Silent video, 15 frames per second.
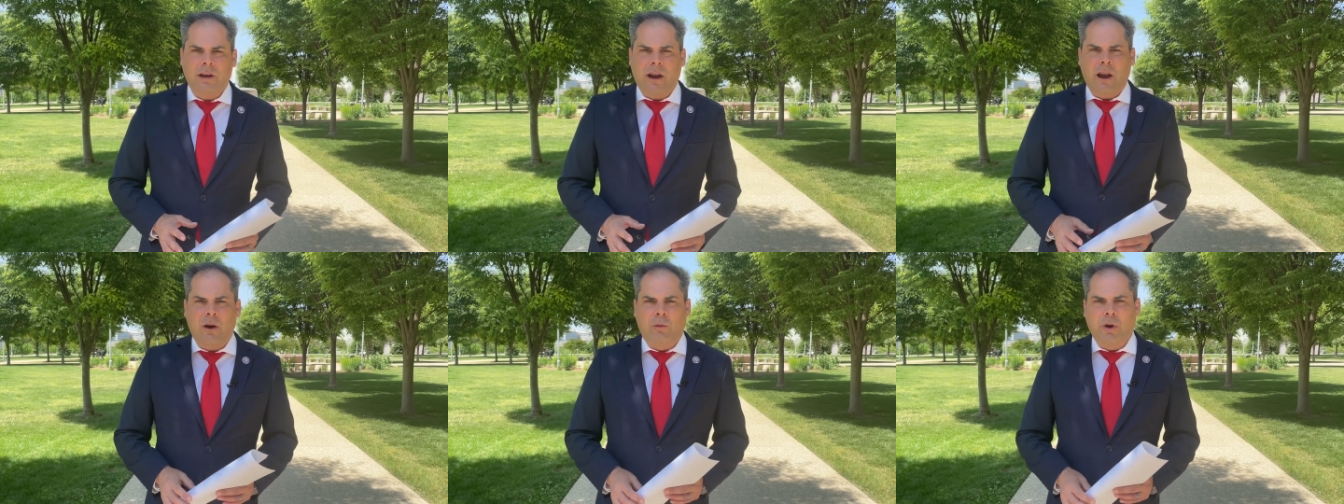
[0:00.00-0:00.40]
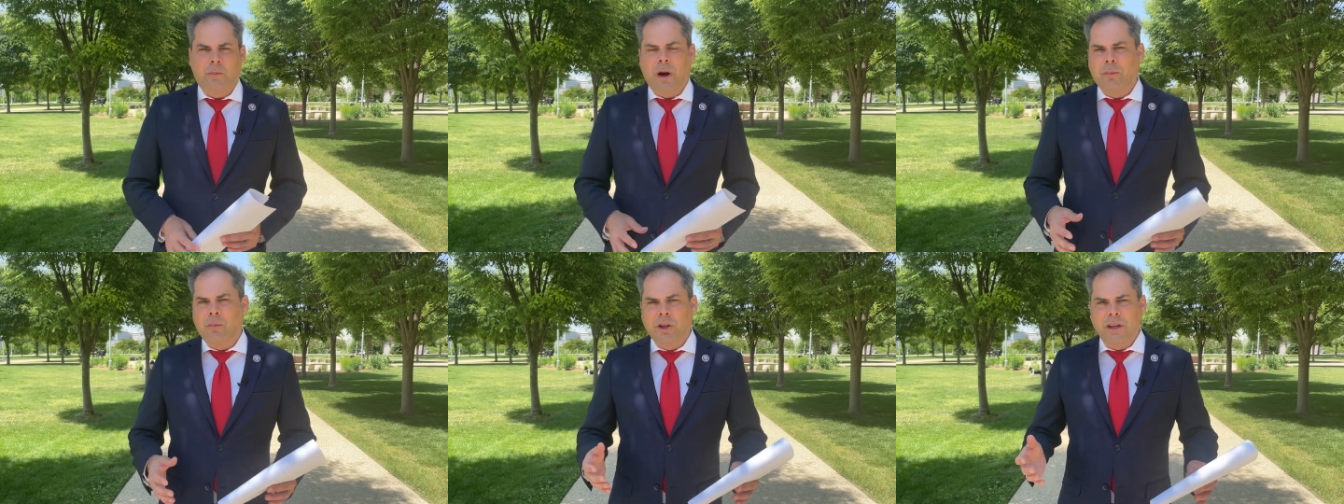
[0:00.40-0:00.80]
how
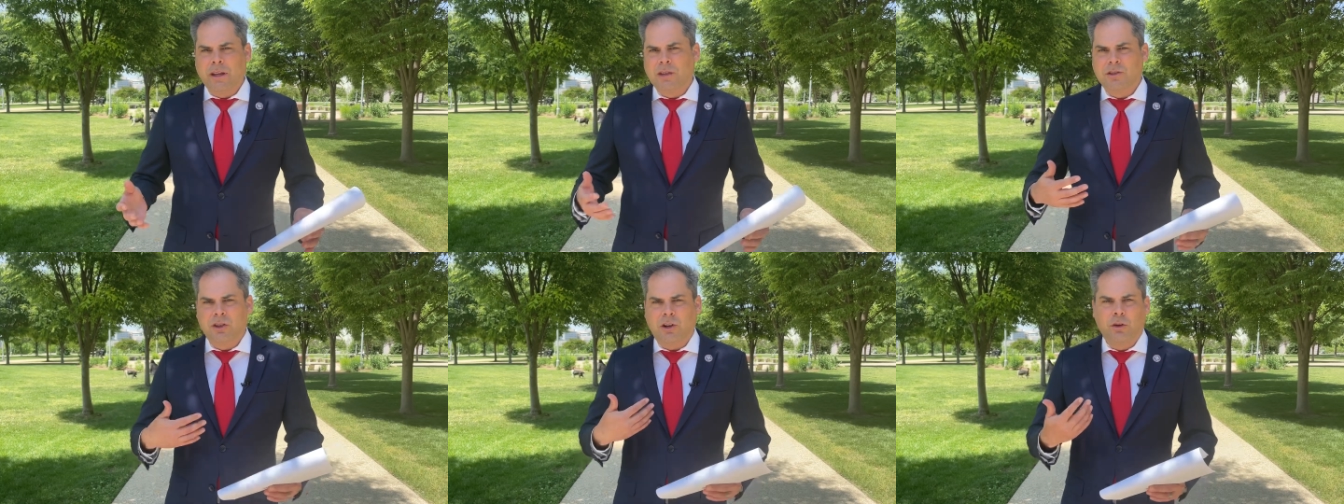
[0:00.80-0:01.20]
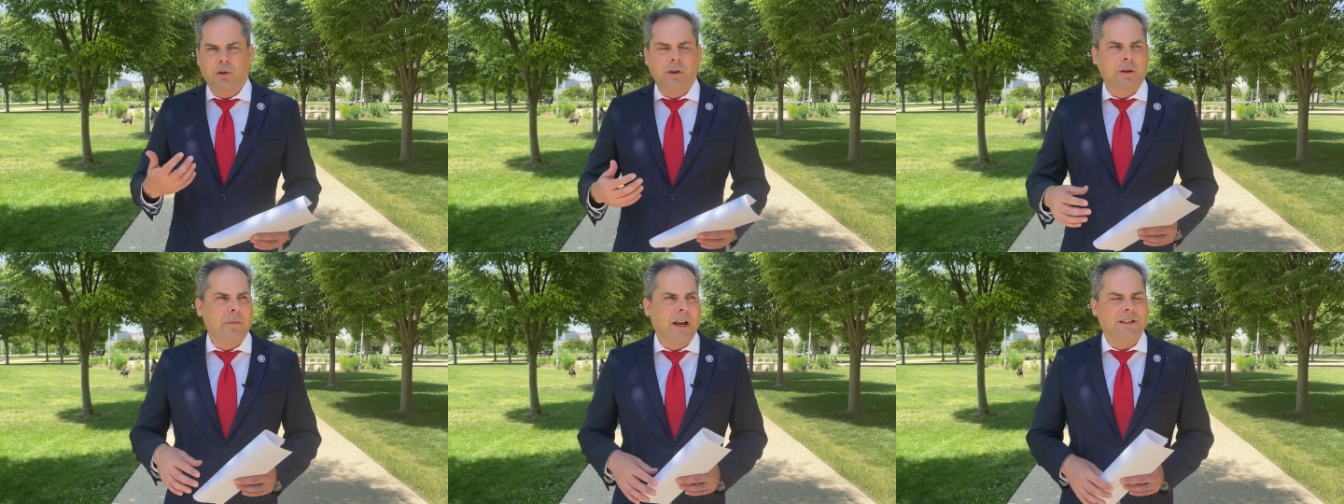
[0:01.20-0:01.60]
Republicans,
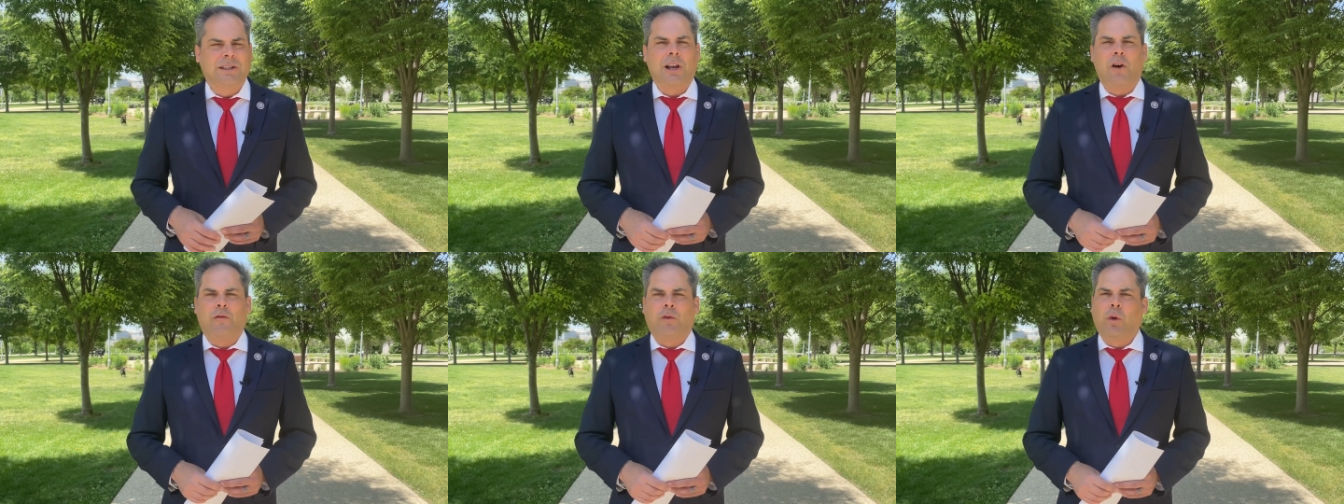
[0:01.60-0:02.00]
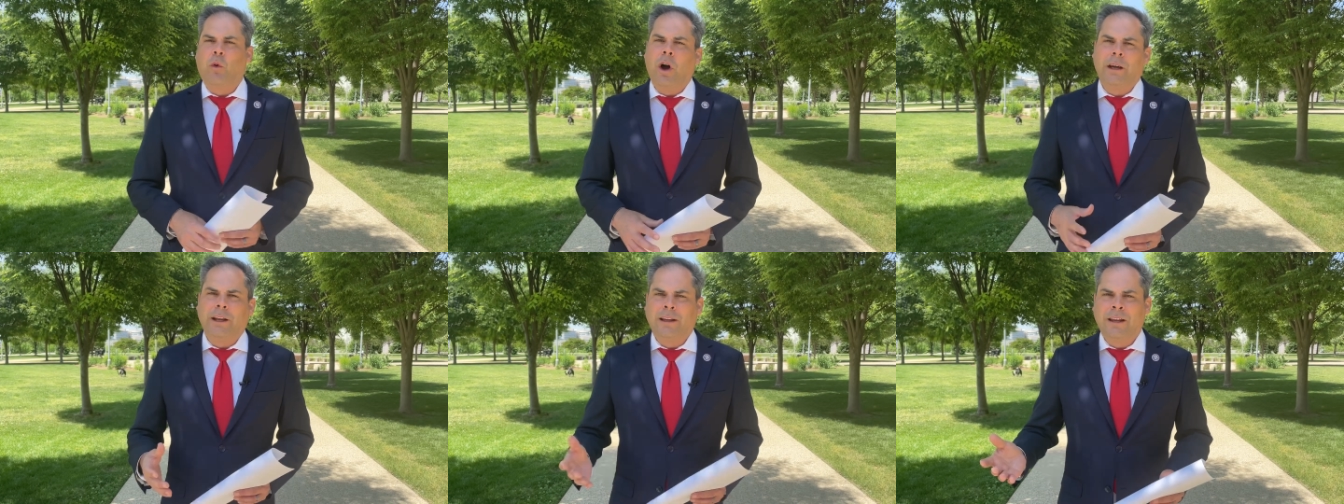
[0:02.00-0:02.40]
including myself, are
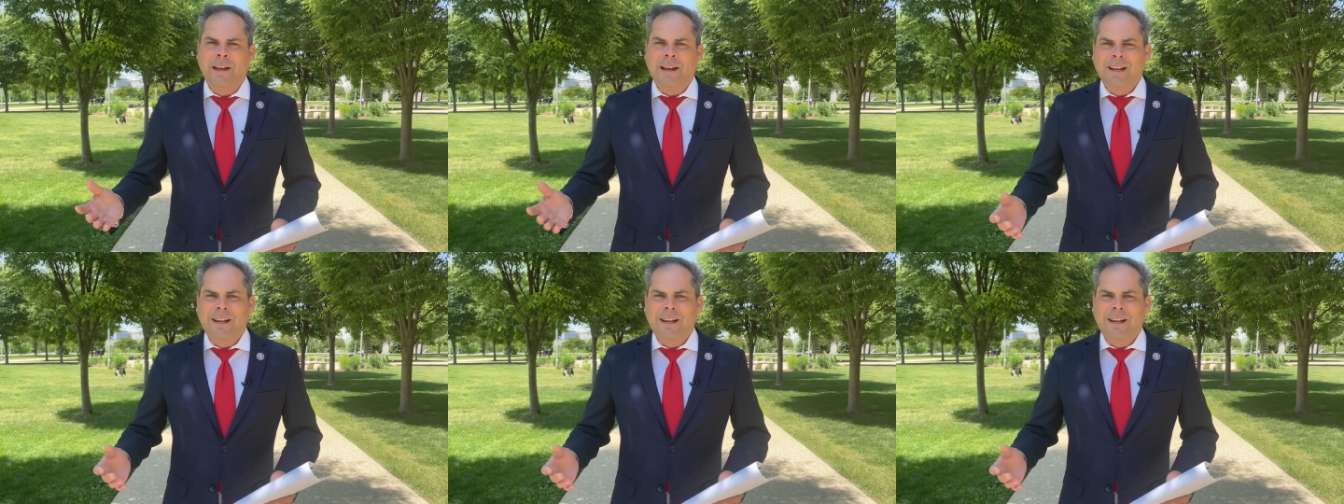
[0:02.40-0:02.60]
wanting